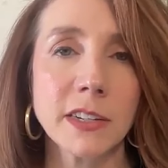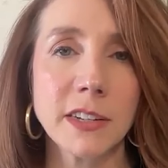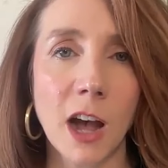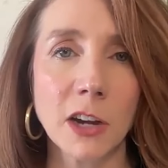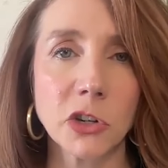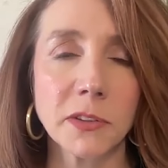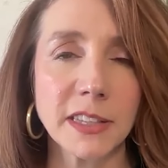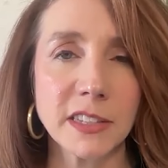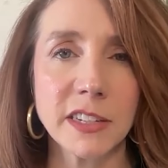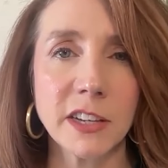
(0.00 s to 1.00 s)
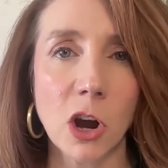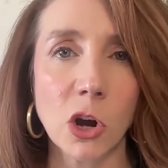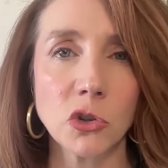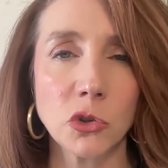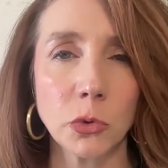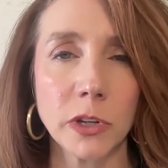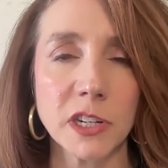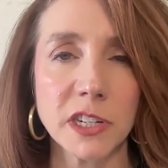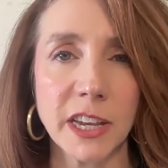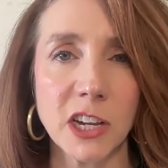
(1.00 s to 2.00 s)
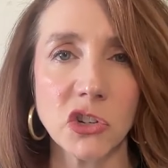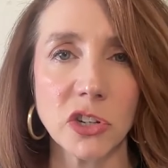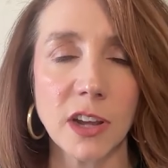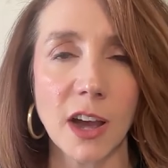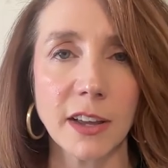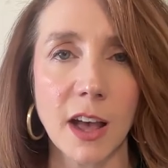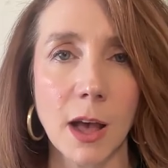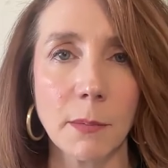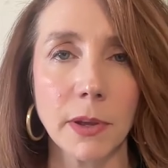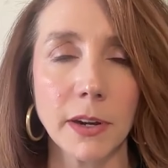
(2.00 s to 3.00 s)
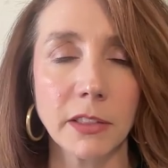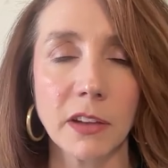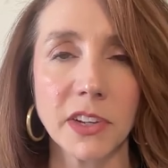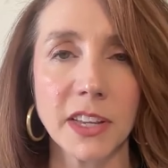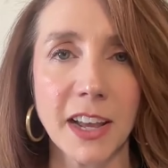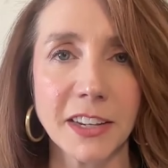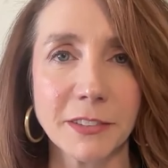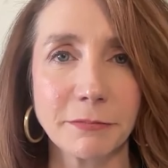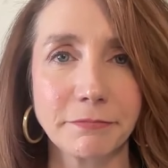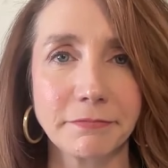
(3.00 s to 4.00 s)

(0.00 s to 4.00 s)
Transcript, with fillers: doctor, that's drjuliadigangi.com, and I'd love to connect.